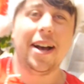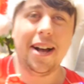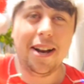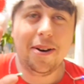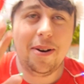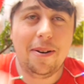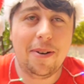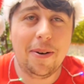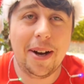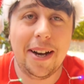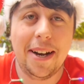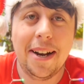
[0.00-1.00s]
Hello
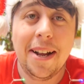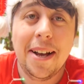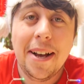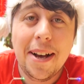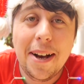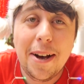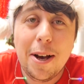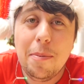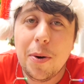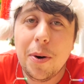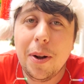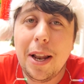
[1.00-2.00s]
everyone. I
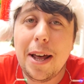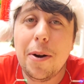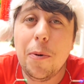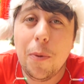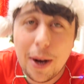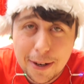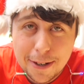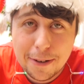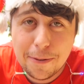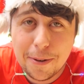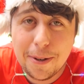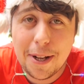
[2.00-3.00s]
hope you all had a
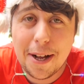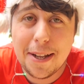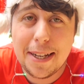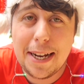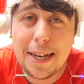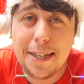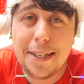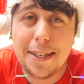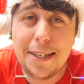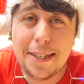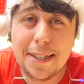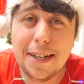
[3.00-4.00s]
wonderful holiday
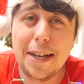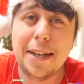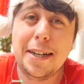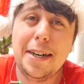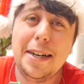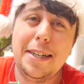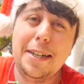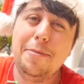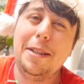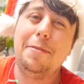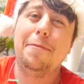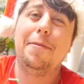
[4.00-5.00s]
season like I
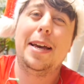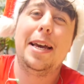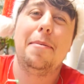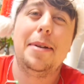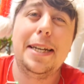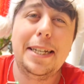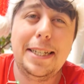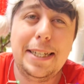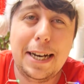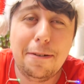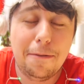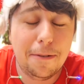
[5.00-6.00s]
did with family and
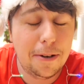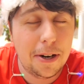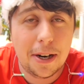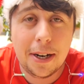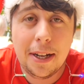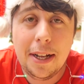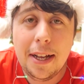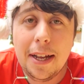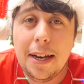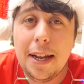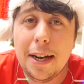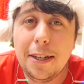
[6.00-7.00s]
stuff. Oh,
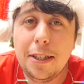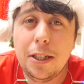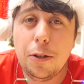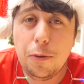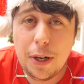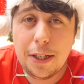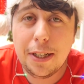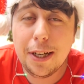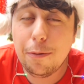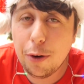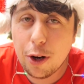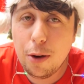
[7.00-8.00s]
now just
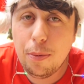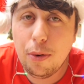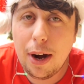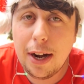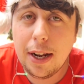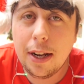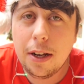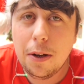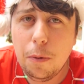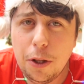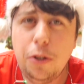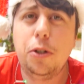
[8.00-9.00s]
resting and recuperating
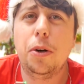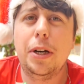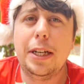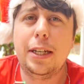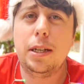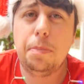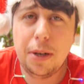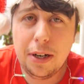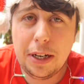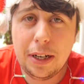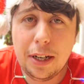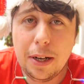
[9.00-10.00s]
with joyous
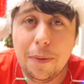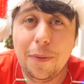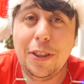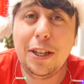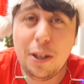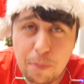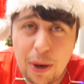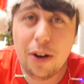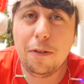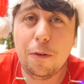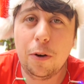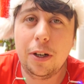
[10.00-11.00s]
spirit, with the
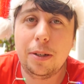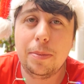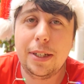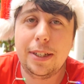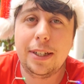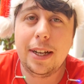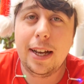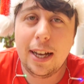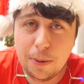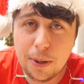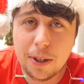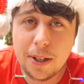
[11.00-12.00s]
spirit of Christmas,
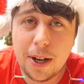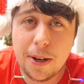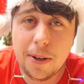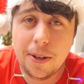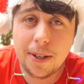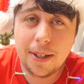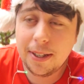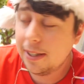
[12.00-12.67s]
as we all know,